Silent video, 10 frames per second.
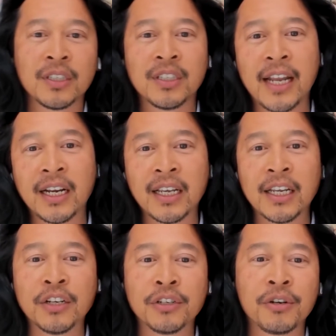of data
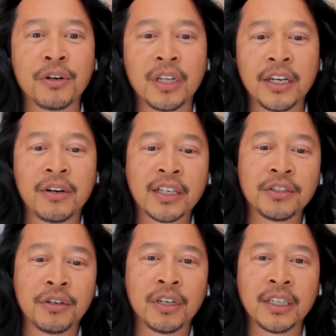internally or
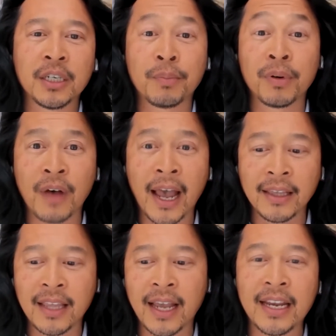externally to
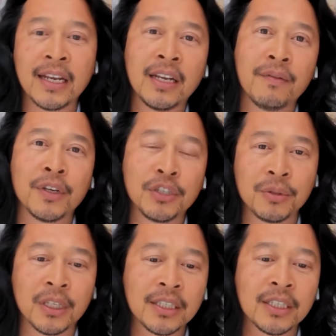provide that
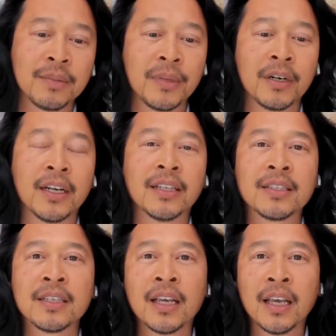individual experience?